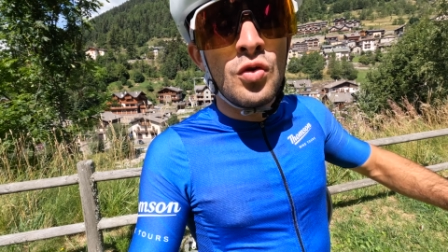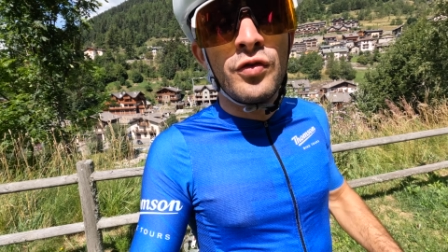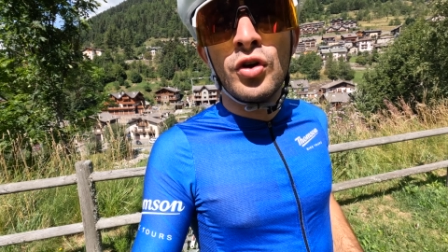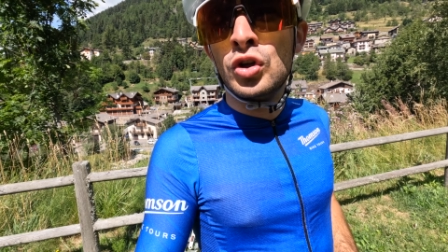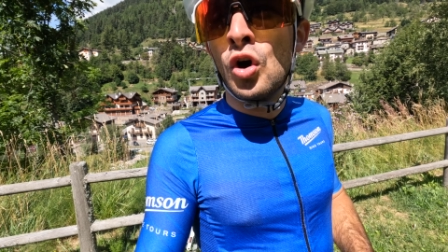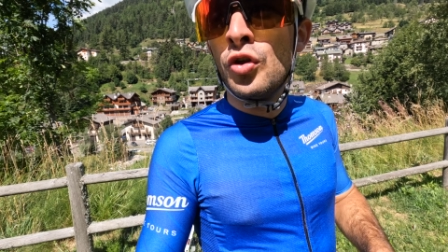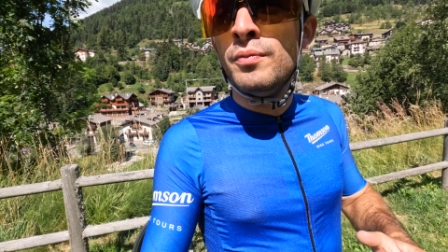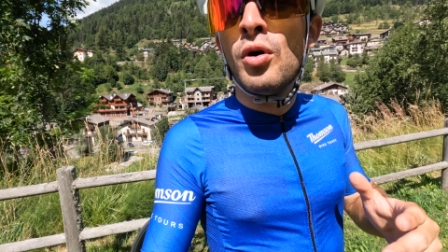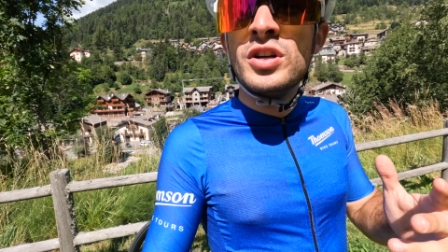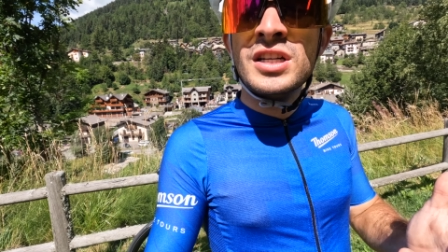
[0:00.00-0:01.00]
we've got other
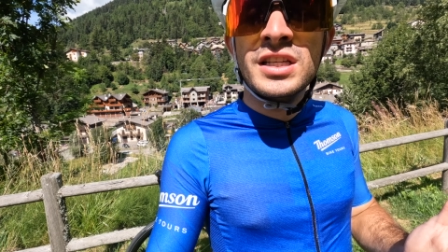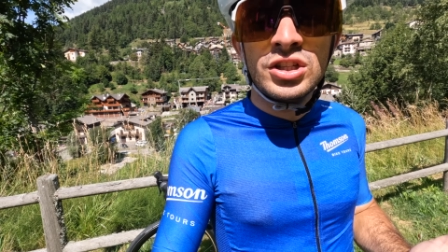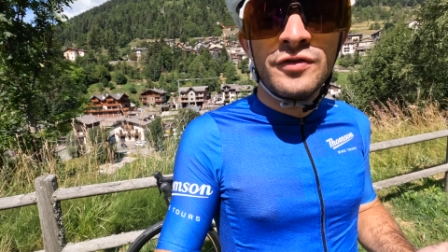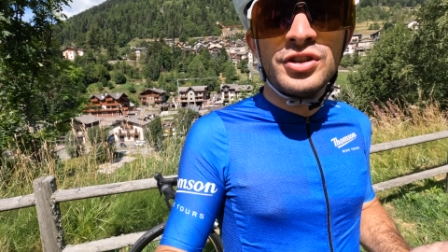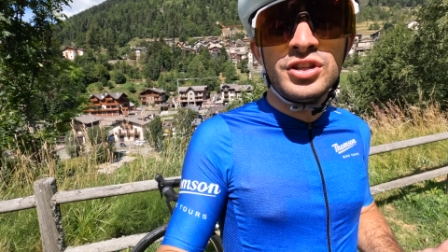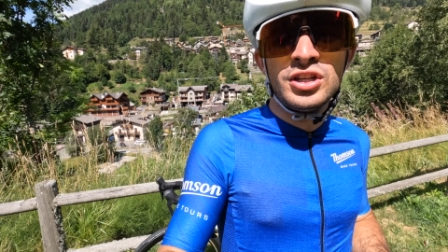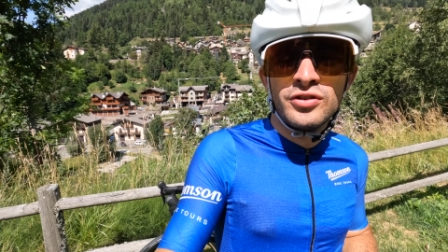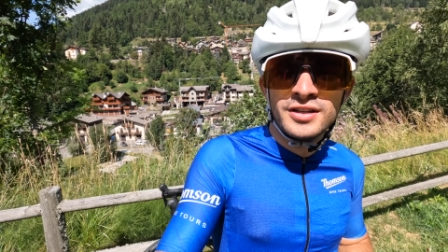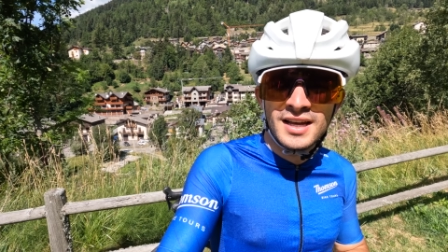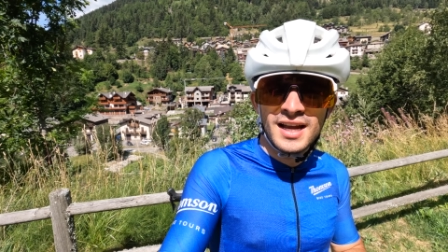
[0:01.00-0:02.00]
monsters of the Giro
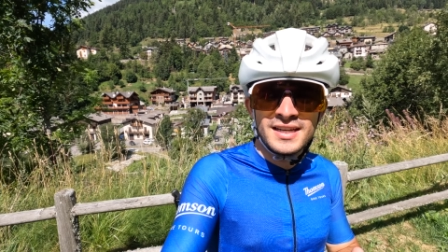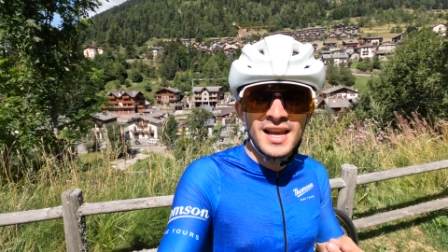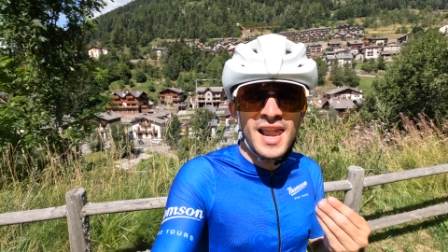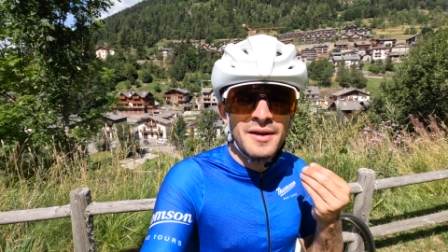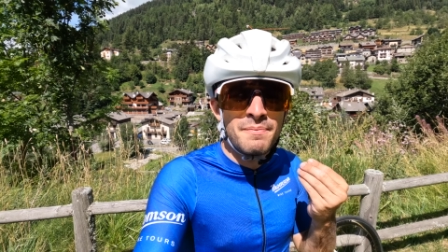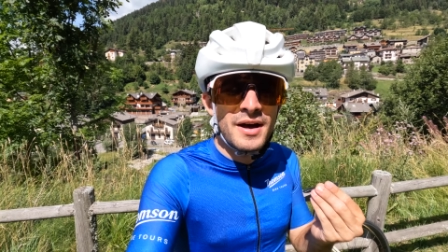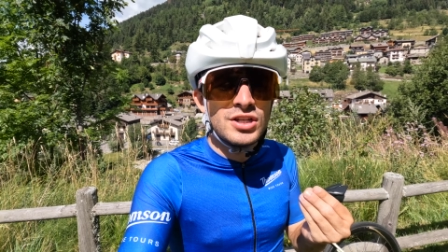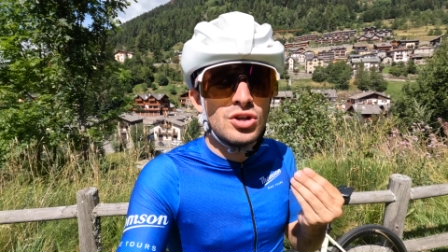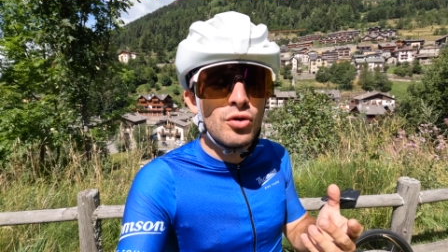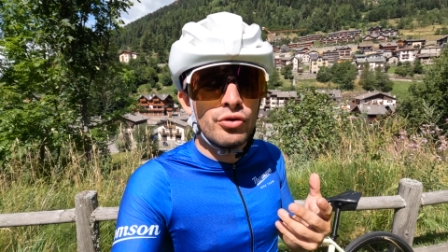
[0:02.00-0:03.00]
d'Italia like
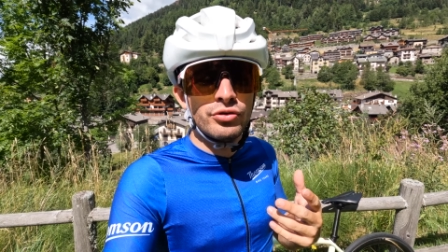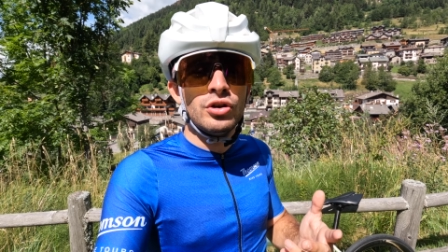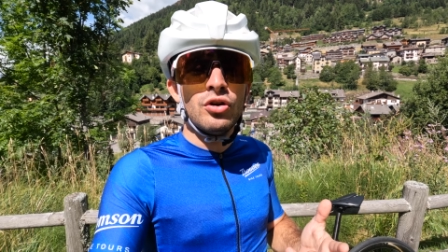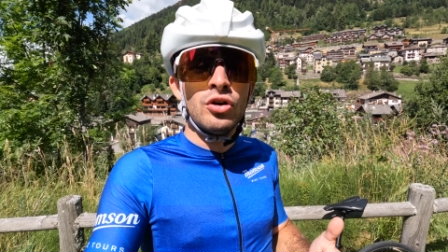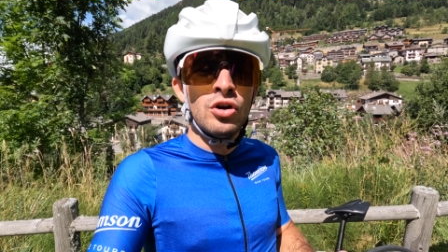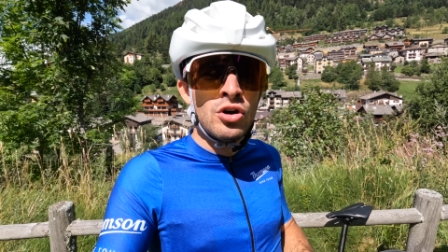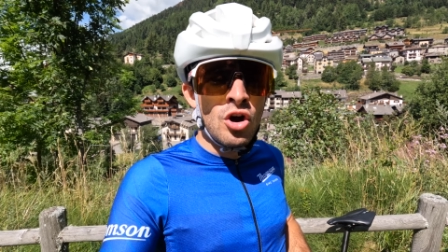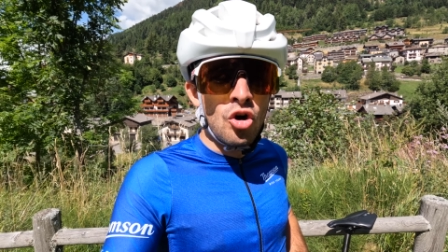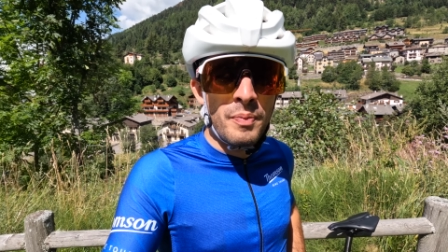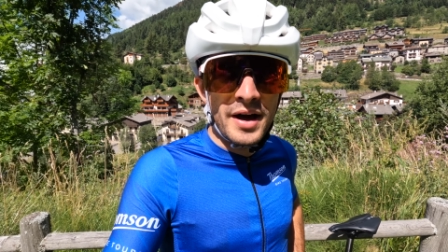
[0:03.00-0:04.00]
Passo Mortirolo
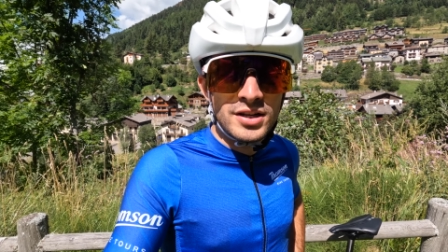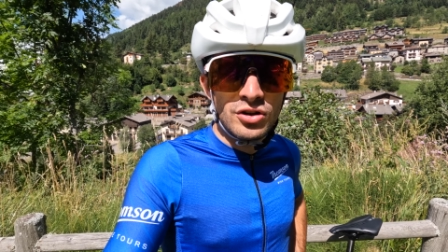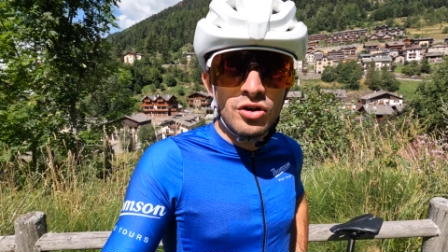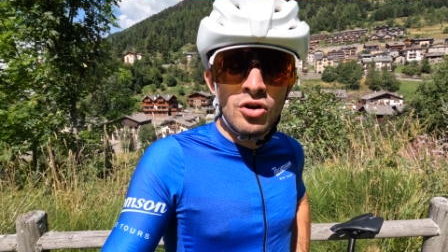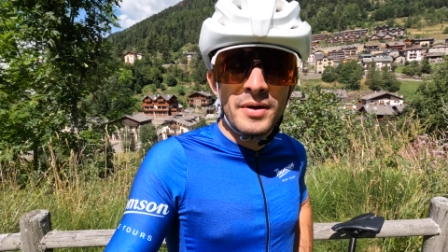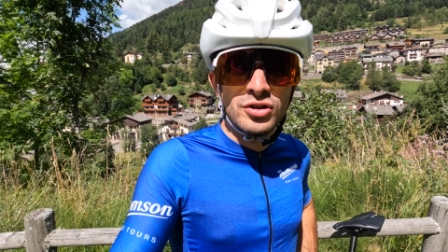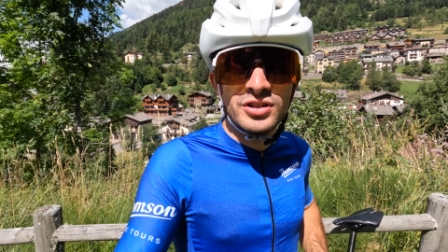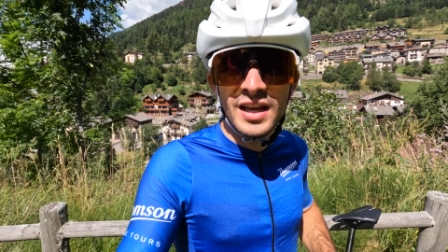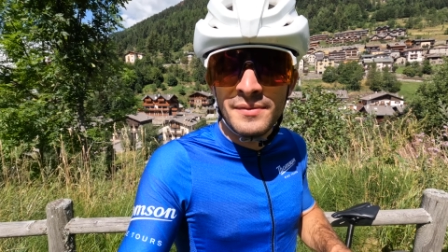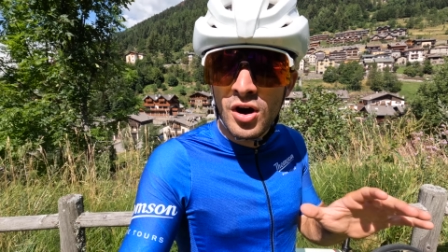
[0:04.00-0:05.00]
or Passo
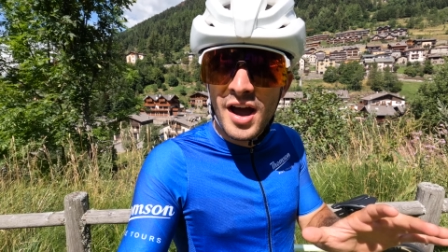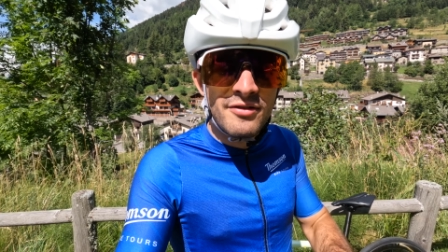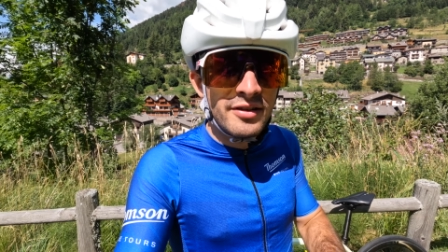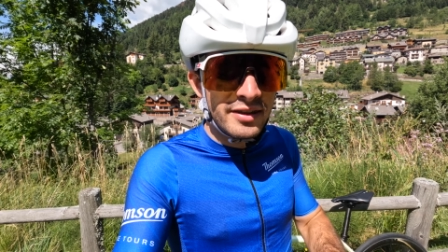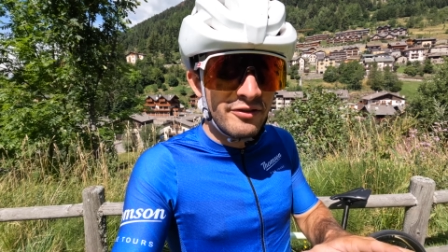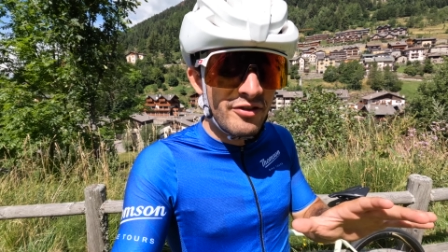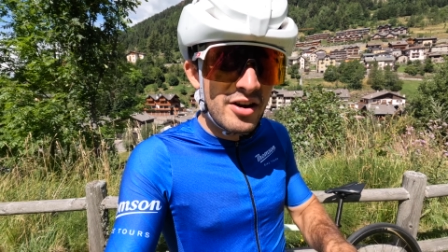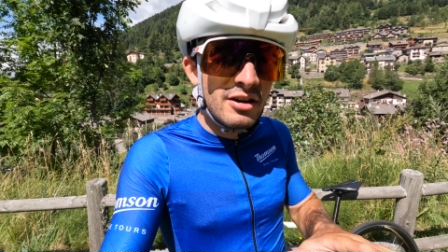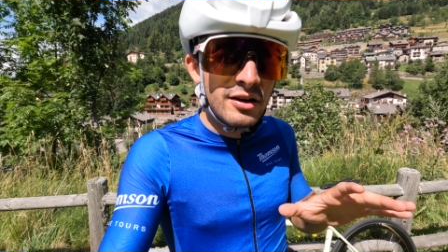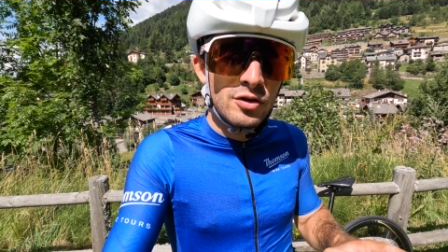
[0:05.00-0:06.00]
Stelvio, everything
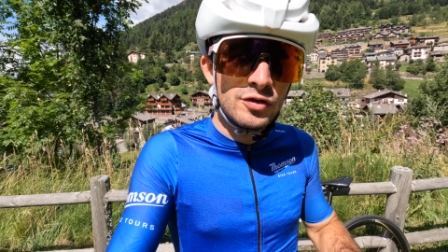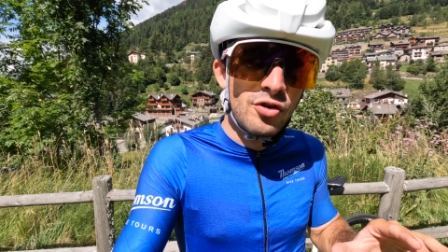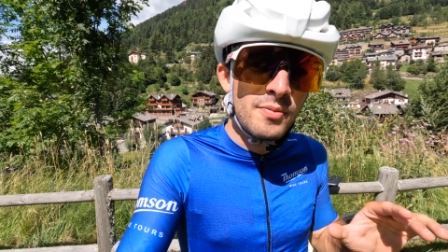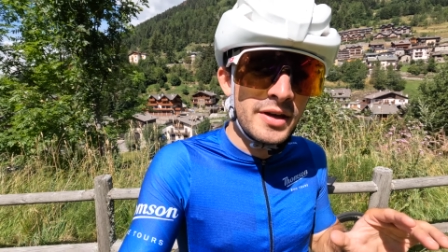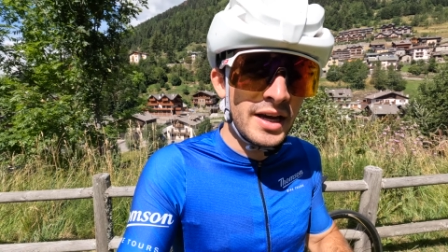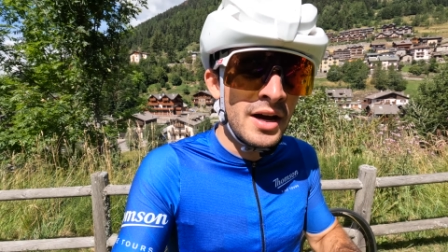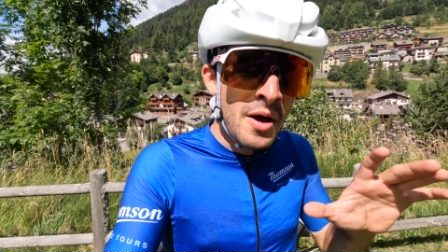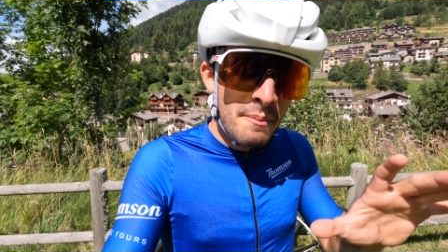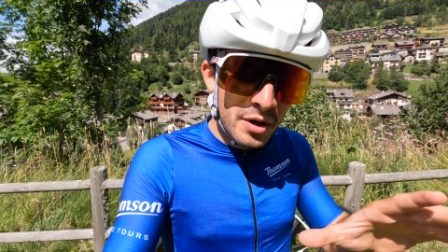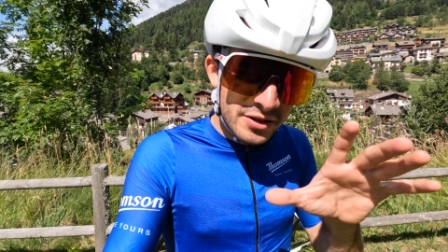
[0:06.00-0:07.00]
very close from here.
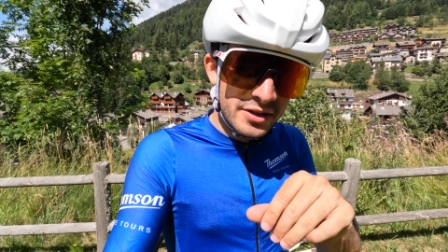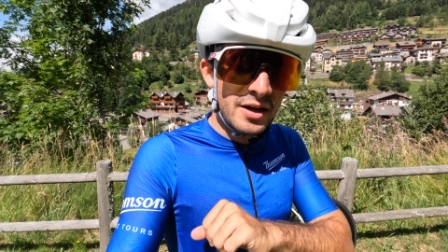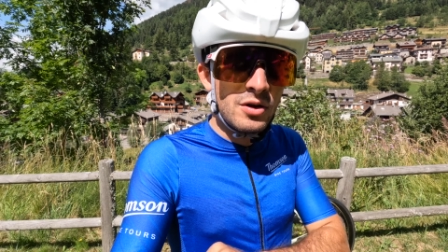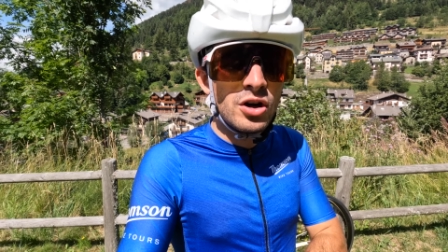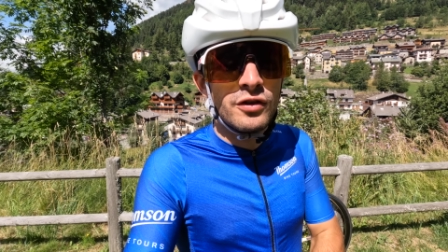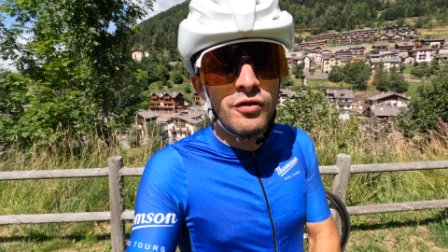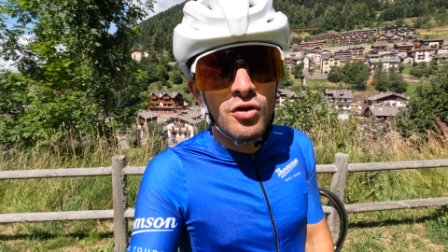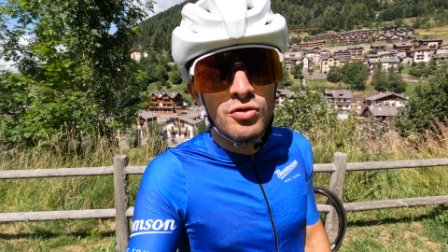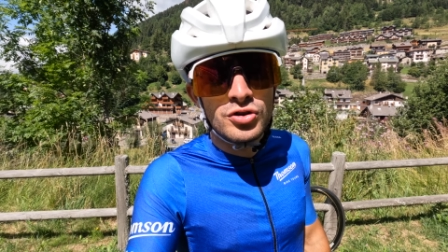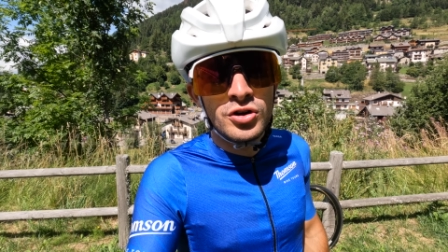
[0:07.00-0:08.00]
But today we're going to
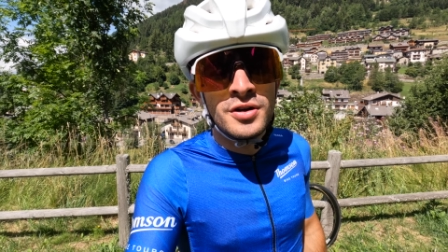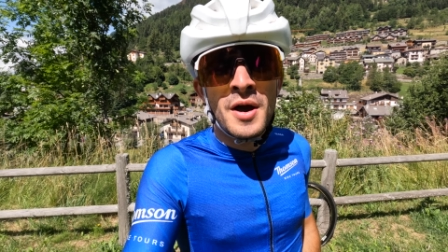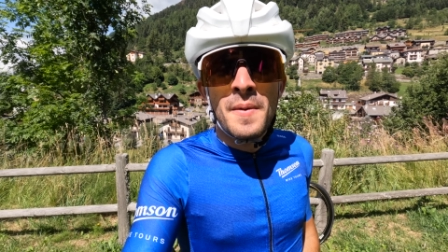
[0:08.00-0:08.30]
focus on